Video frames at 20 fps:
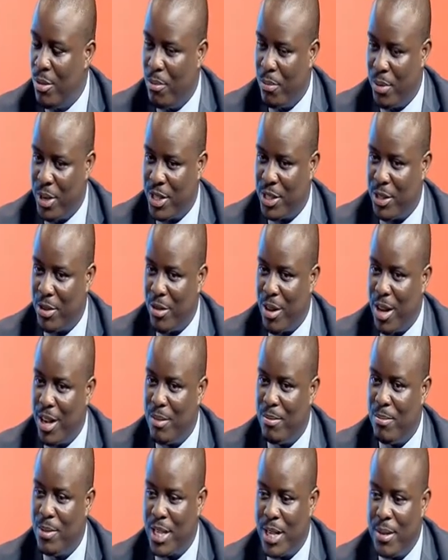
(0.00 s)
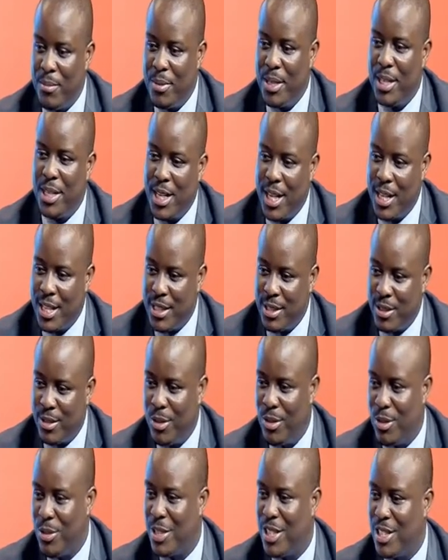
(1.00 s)
prescribe something that is
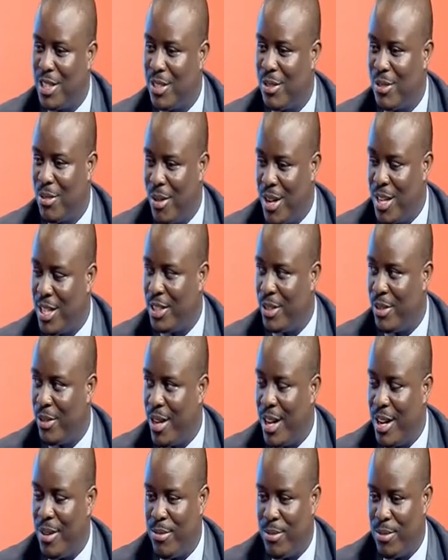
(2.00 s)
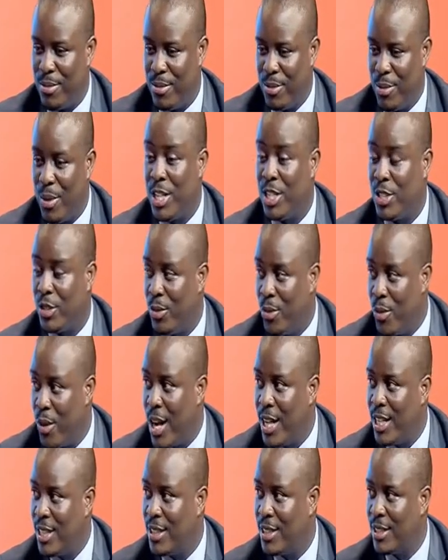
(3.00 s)
closest to what you have, what you
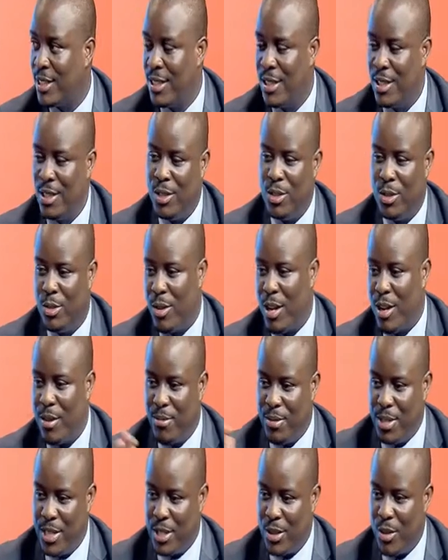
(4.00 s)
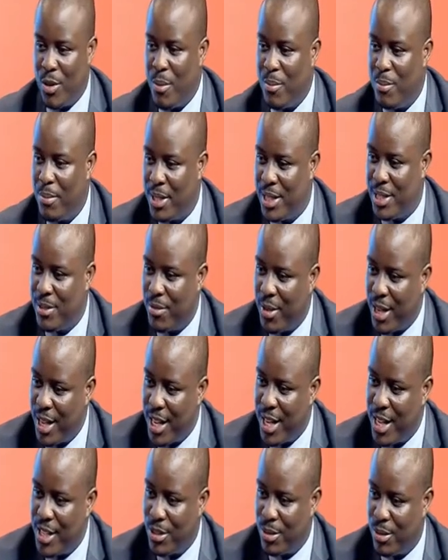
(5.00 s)
want, to have this complete
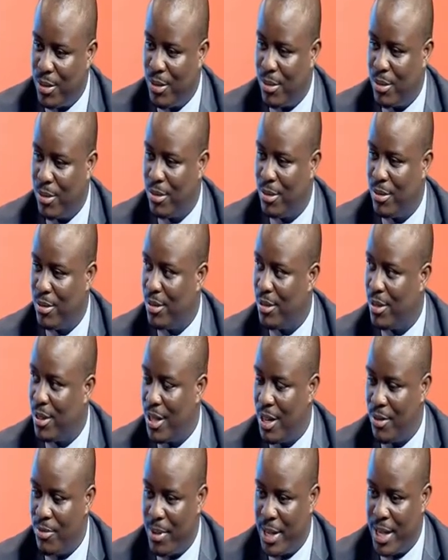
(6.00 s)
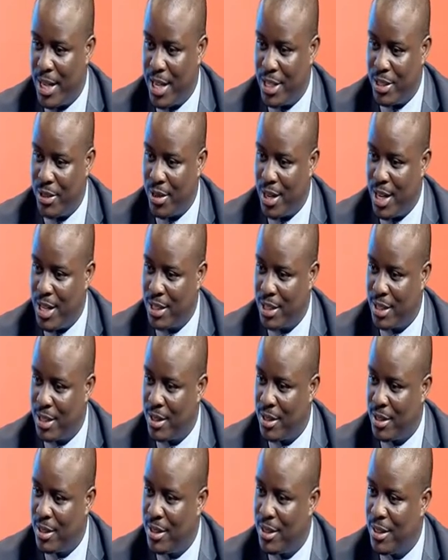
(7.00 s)
financial
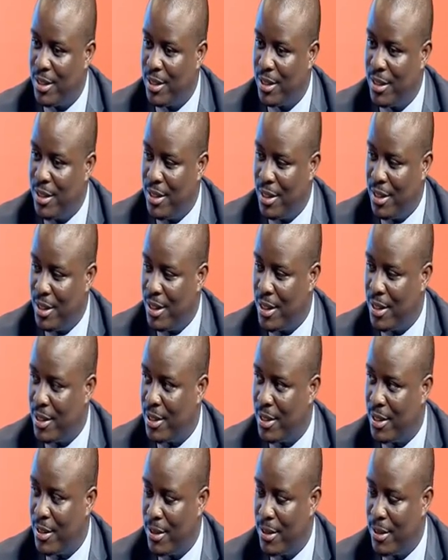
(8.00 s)
assets. Yes,